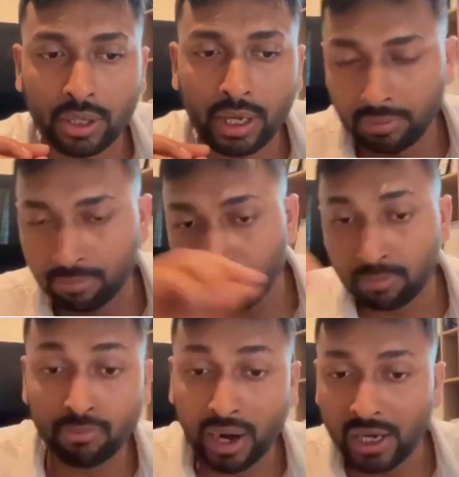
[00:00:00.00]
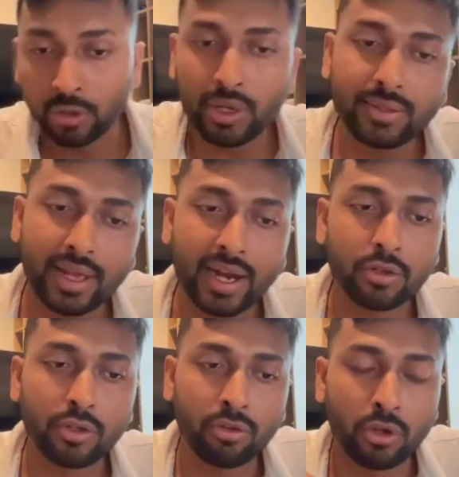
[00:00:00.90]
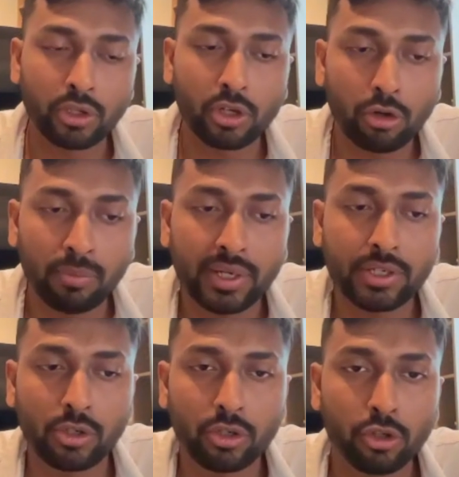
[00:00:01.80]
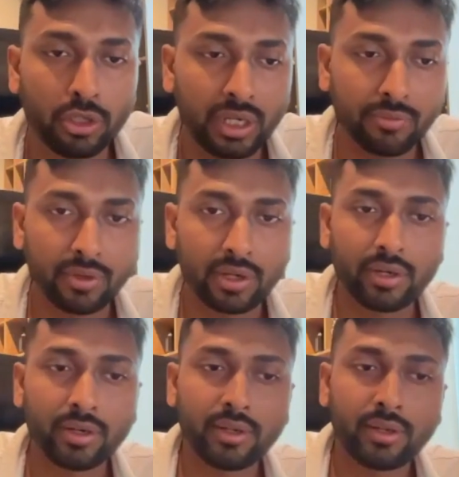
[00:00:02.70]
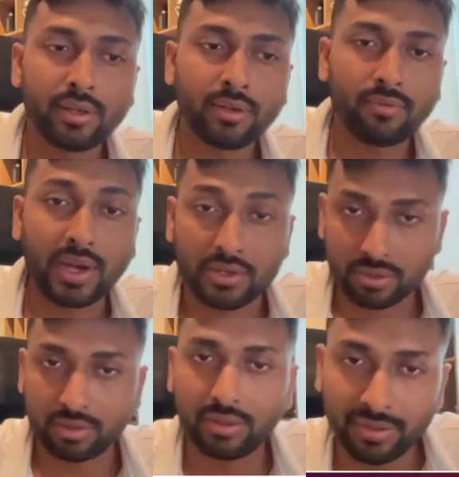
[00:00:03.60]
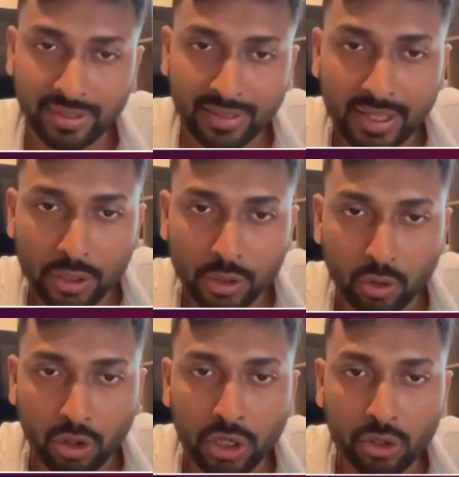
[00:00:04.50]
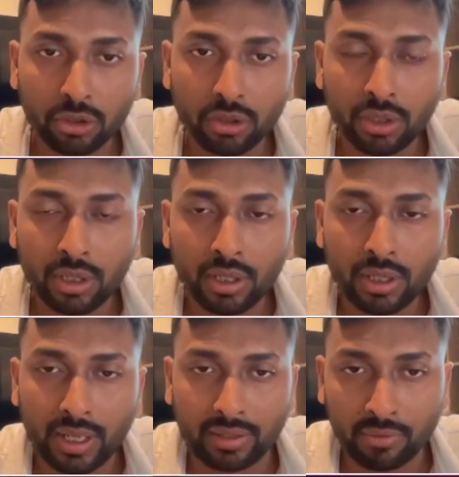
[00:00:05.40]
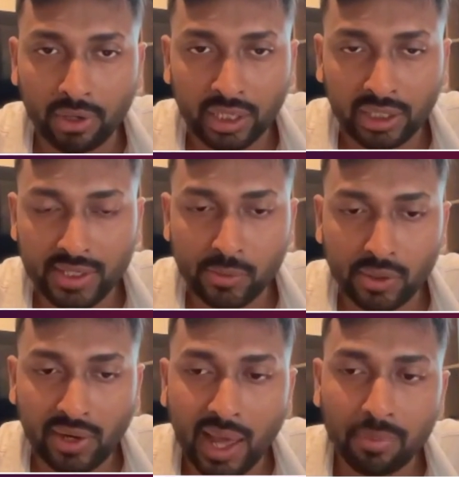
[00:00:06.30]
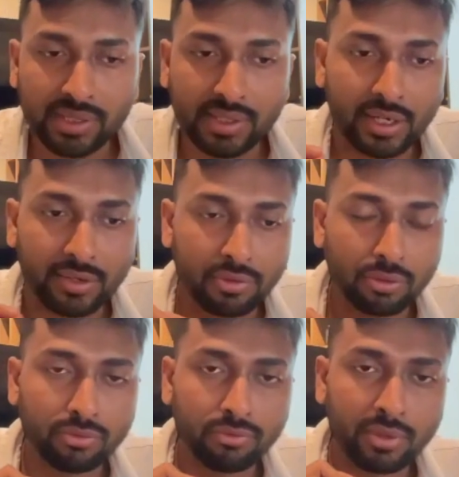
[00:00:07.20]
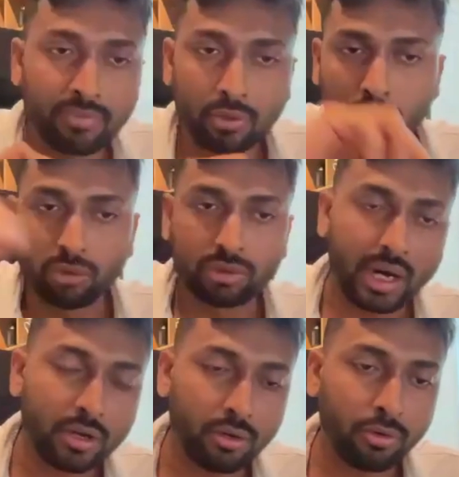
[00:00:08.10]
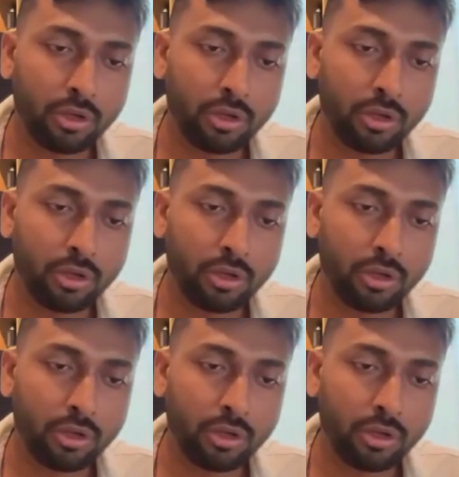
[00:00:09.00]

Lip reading: and while doing that, you also need to make sure you deliver faster. You don't need to, like, otherwise what will happen is that if you start